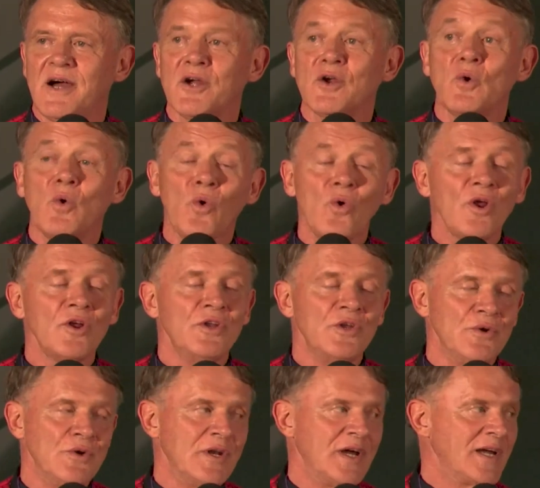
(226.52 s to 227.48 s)
call on
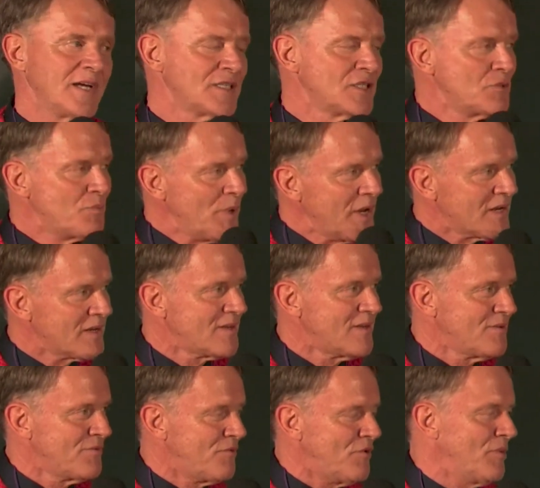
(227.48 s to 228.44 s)
you, and I expect
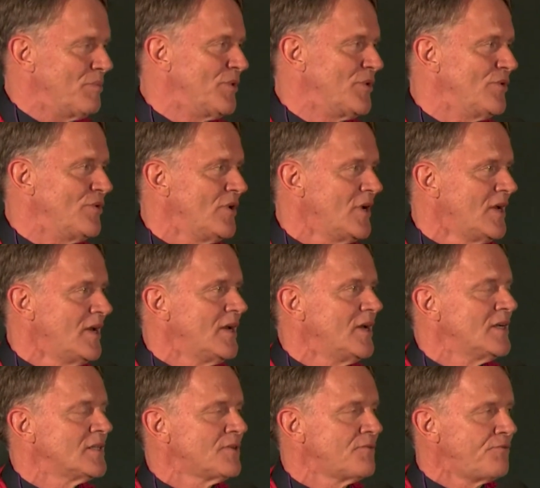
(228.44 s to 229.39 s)
from you,
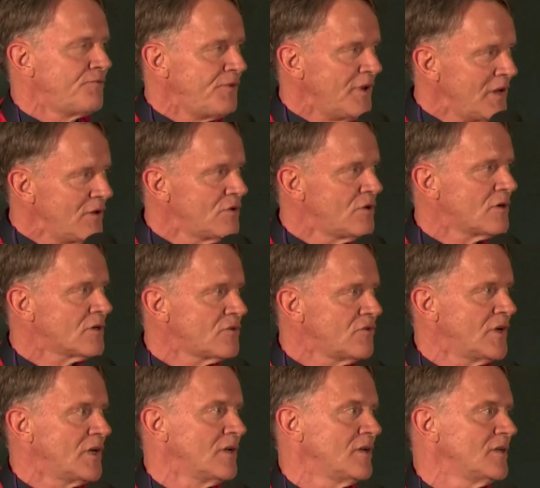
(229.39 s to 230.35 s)
as a fellow
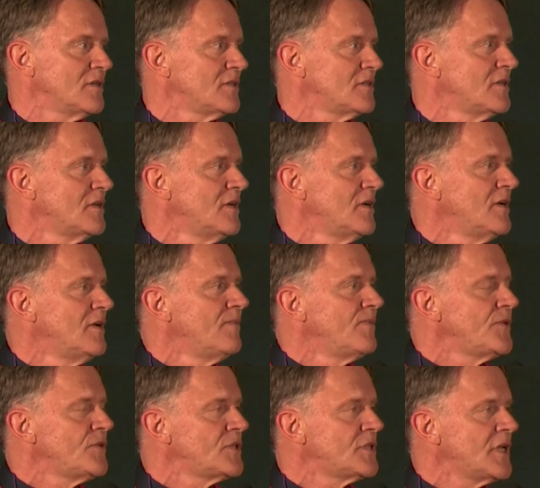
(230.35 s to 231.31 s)
doctorandus,
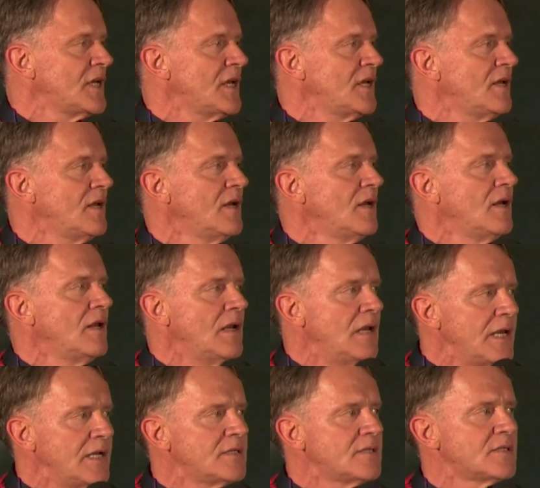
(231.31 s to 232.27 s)
to say,
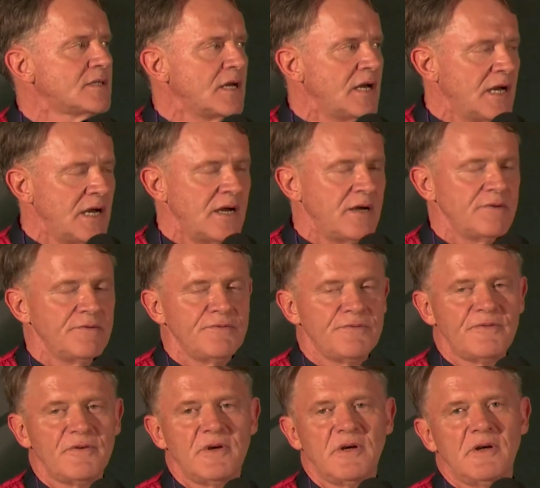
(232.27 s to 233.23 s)
let's
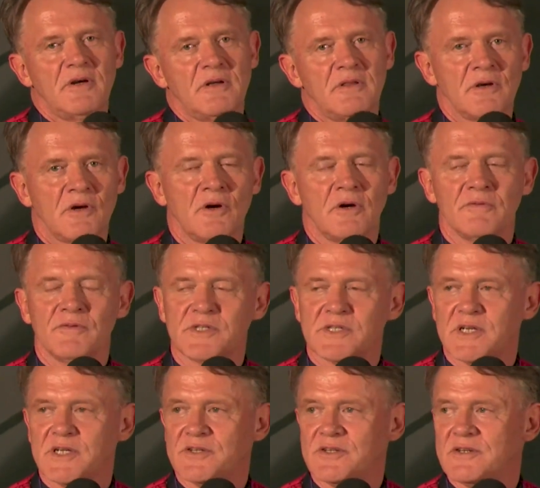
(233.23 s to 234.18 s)
have the
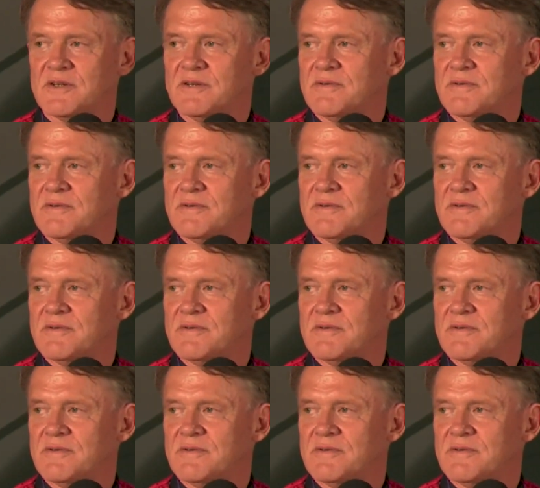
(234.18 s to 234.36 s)
conversation.